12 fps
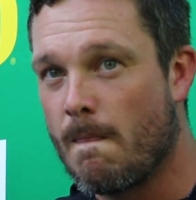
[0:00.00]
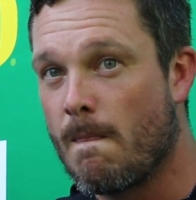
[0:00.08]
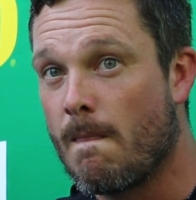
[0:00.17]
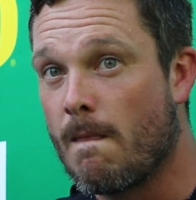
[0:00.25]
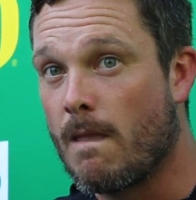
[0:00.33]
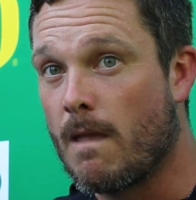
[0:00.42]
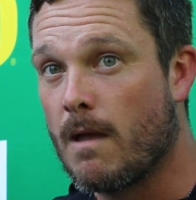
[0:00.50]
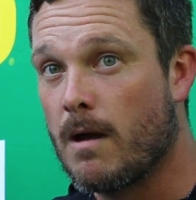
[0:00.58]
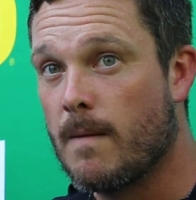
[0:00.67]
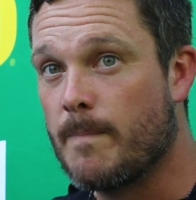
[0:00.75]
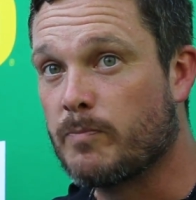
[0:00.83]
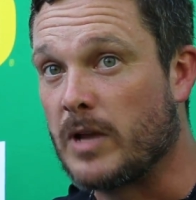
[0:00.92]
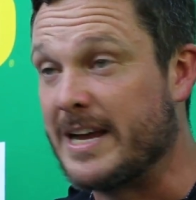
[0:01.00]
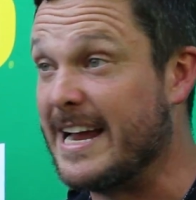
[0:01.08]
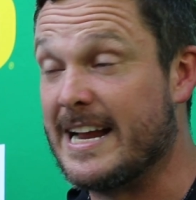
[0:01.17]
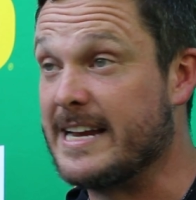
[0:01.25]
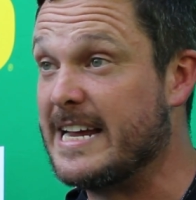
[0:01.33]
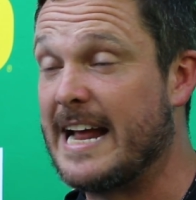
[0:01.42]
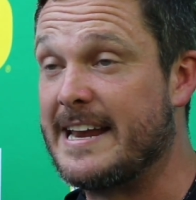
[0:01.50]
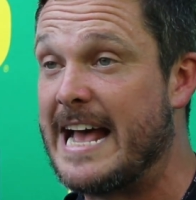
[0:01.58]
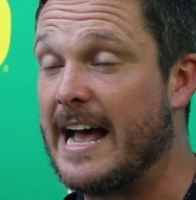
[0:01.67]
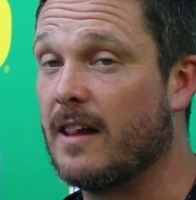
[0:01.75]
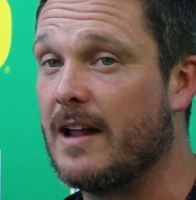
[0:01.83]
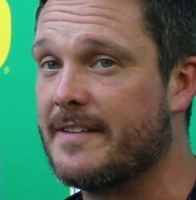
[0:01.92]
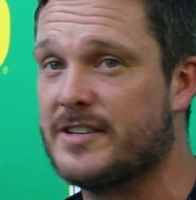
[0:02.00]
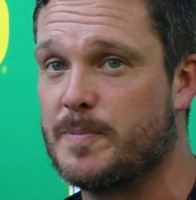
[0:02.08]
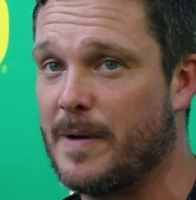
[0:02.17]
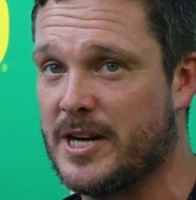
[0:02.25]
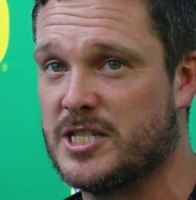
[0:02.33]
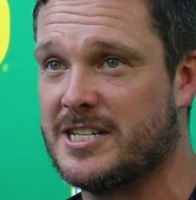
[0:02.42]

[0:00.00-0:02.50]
He hadn't had a lot of experience